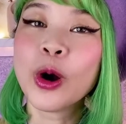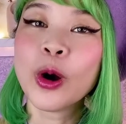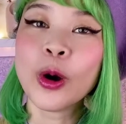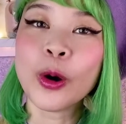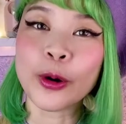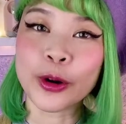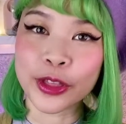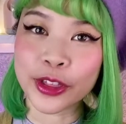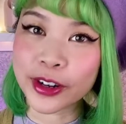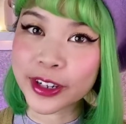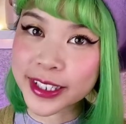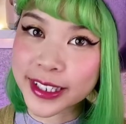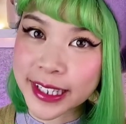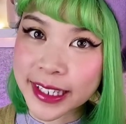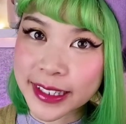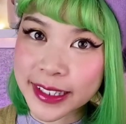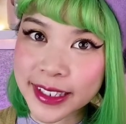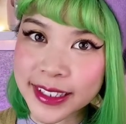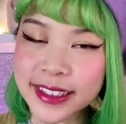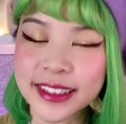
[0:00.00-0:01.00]
or their
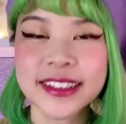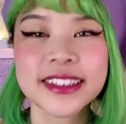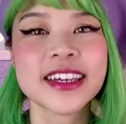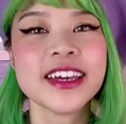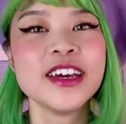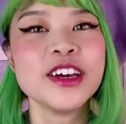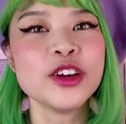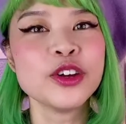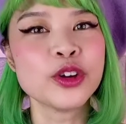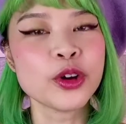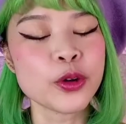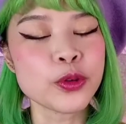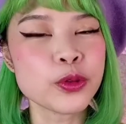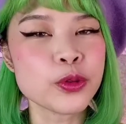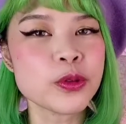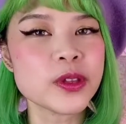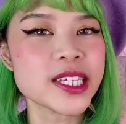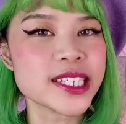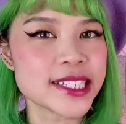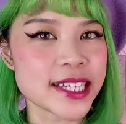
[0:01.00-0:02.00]
assistants, go
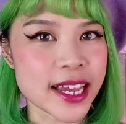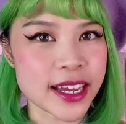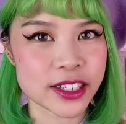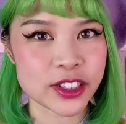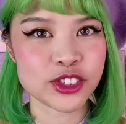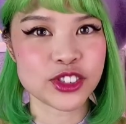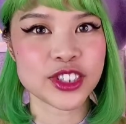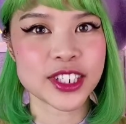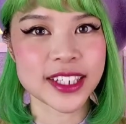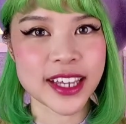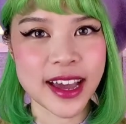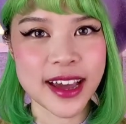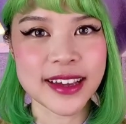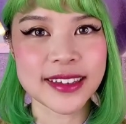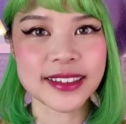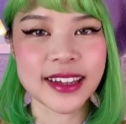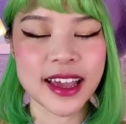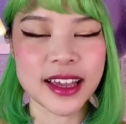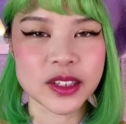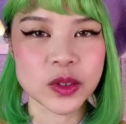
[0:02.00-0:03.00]
through this
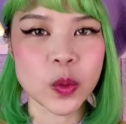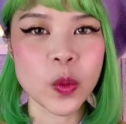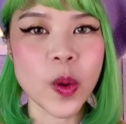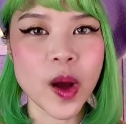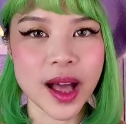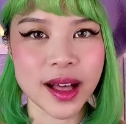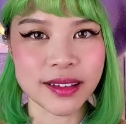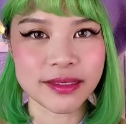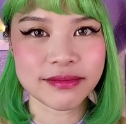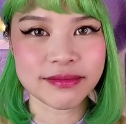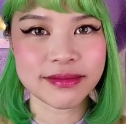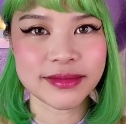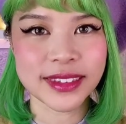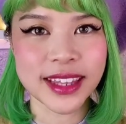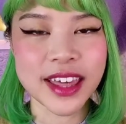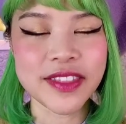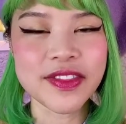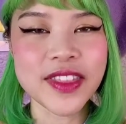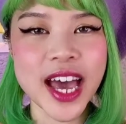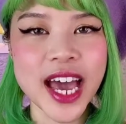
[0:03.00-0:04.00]
exercise as well.
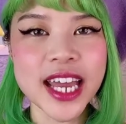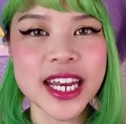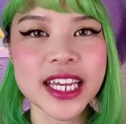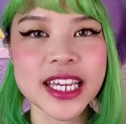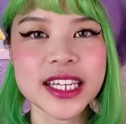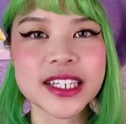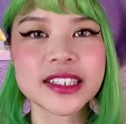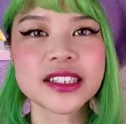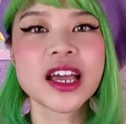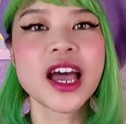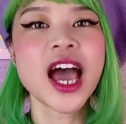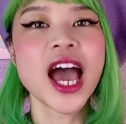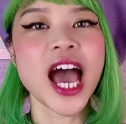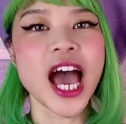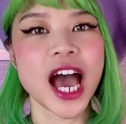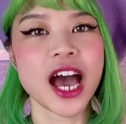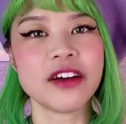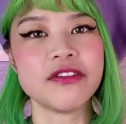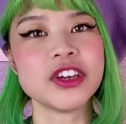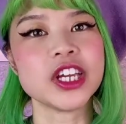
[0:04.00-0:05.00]
And that is
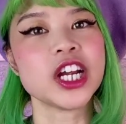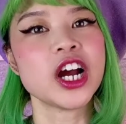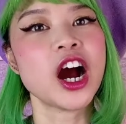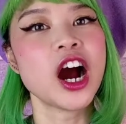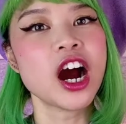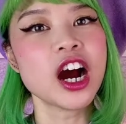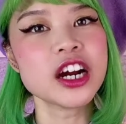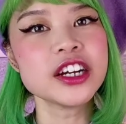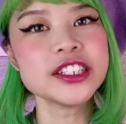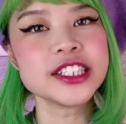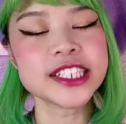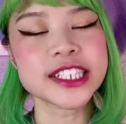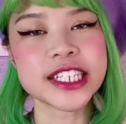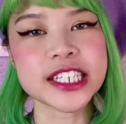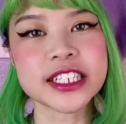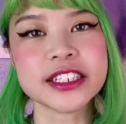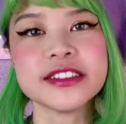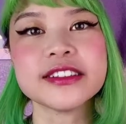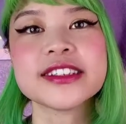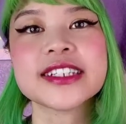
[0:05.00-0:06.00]
having hard
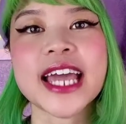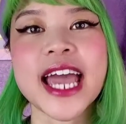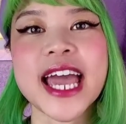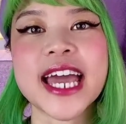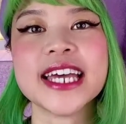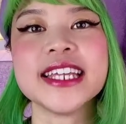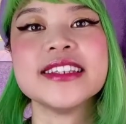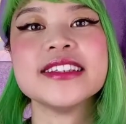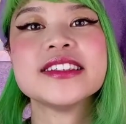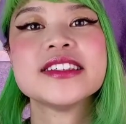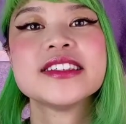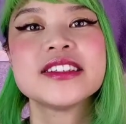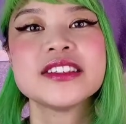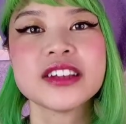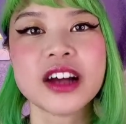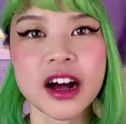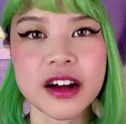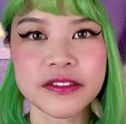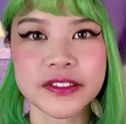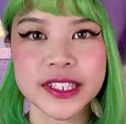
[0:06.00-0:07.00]
skills and
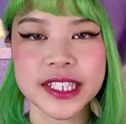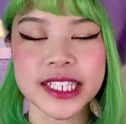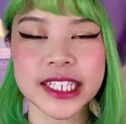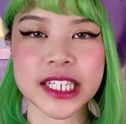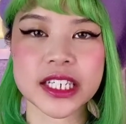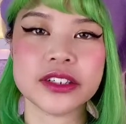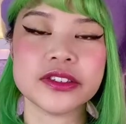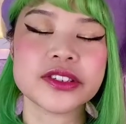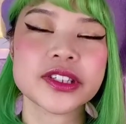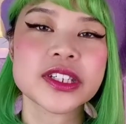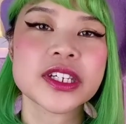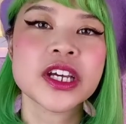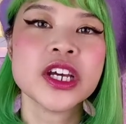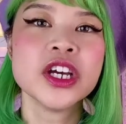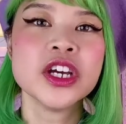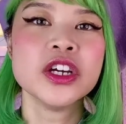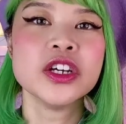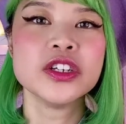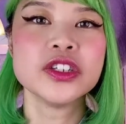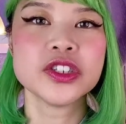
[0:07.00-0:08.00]
soft skills.
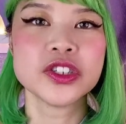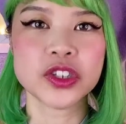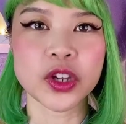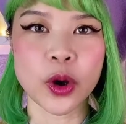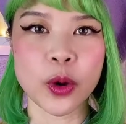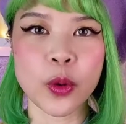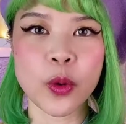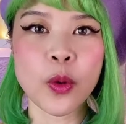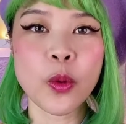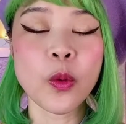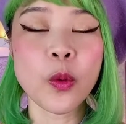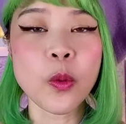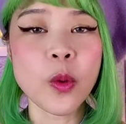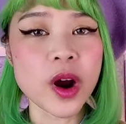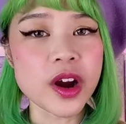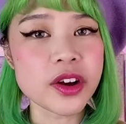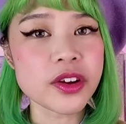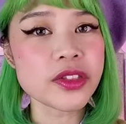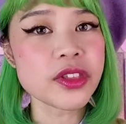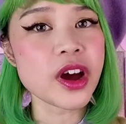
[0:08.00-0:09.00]
So
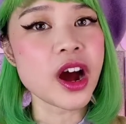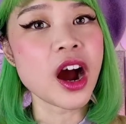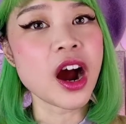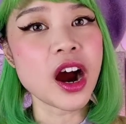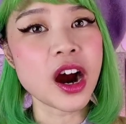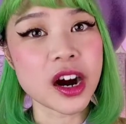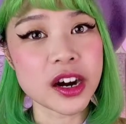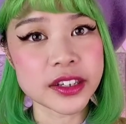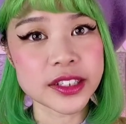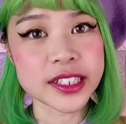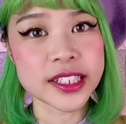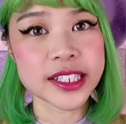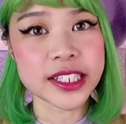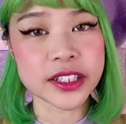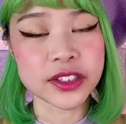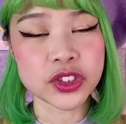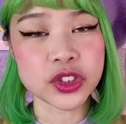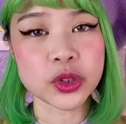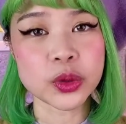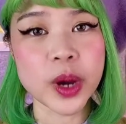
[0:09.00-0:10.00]
what are the hard
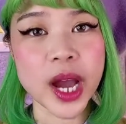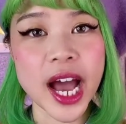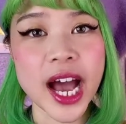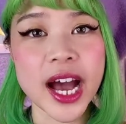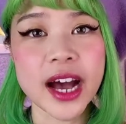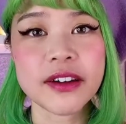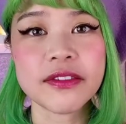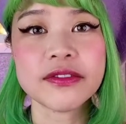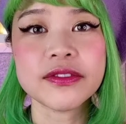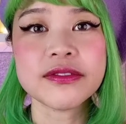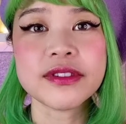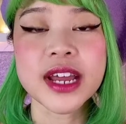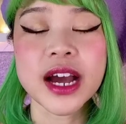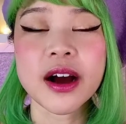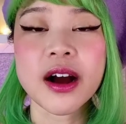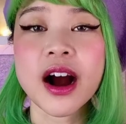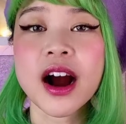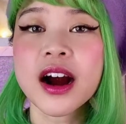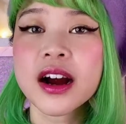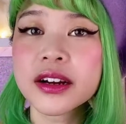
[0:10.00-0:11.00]
skills you have? Now,
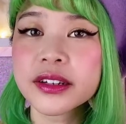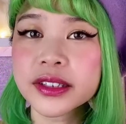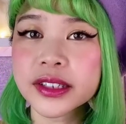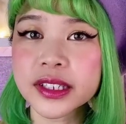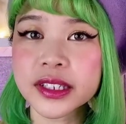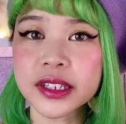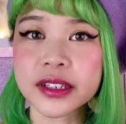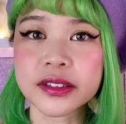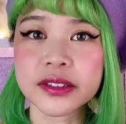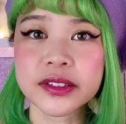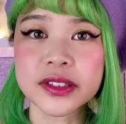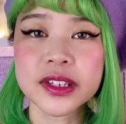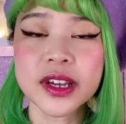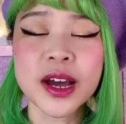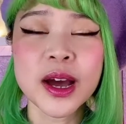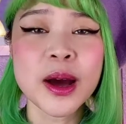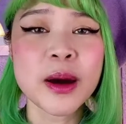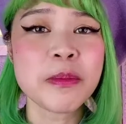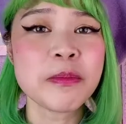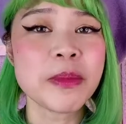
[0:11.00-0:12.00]
hard skills
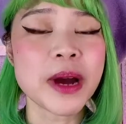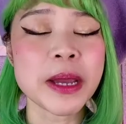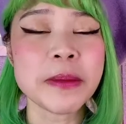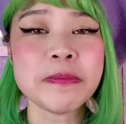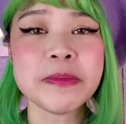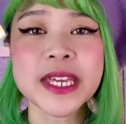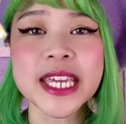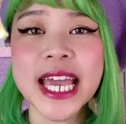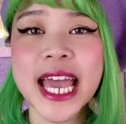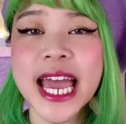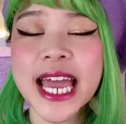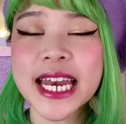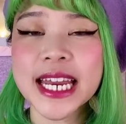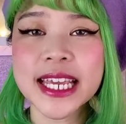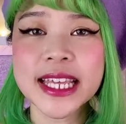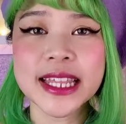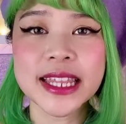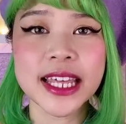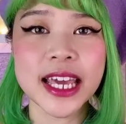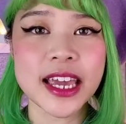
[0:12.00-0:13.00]
might be
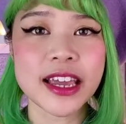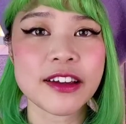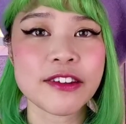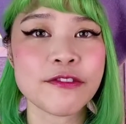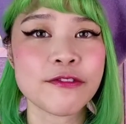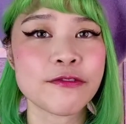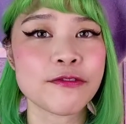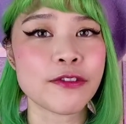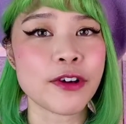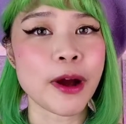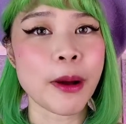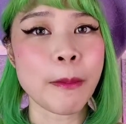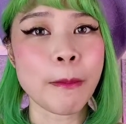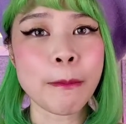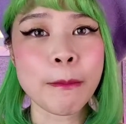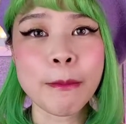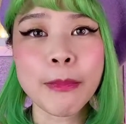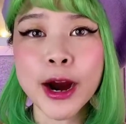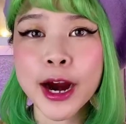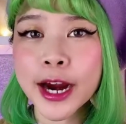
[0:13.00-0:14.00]
anything from
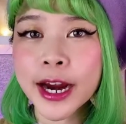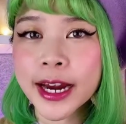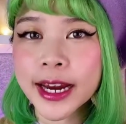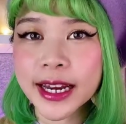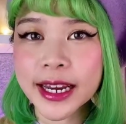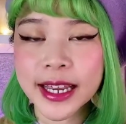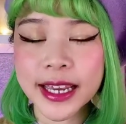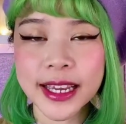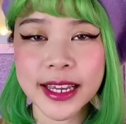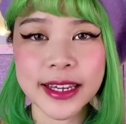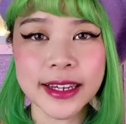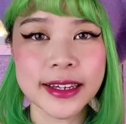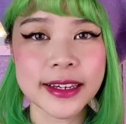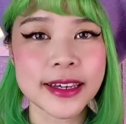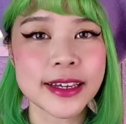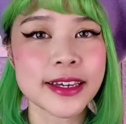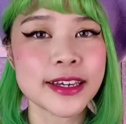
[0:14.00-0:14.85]
marketing